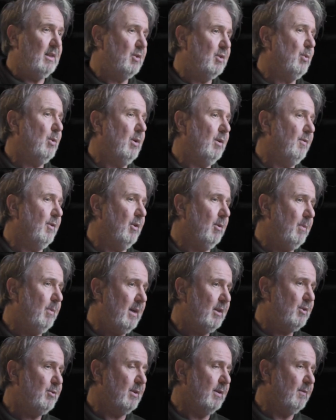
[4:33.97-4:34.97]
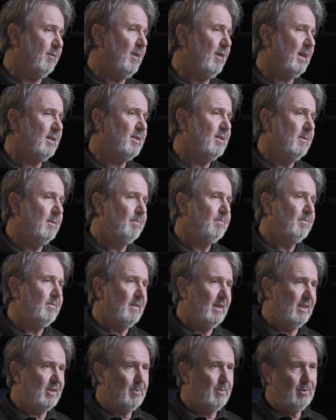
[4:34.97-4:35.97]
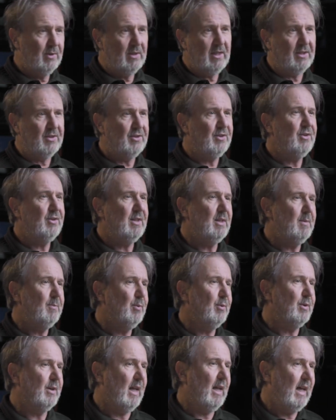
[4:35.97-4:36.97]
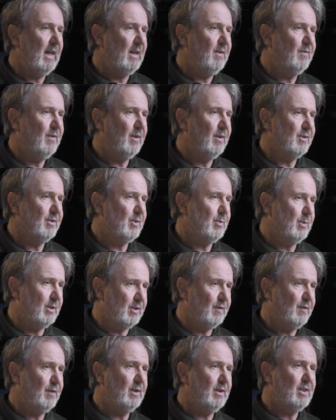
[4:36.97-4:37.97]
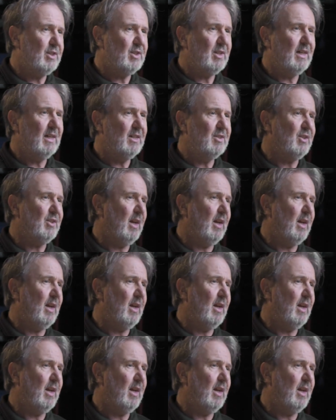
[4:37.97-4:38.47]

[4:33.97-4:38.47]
a 12 volt battery. In fact, it's more like 13.8 volts when it's fully charged,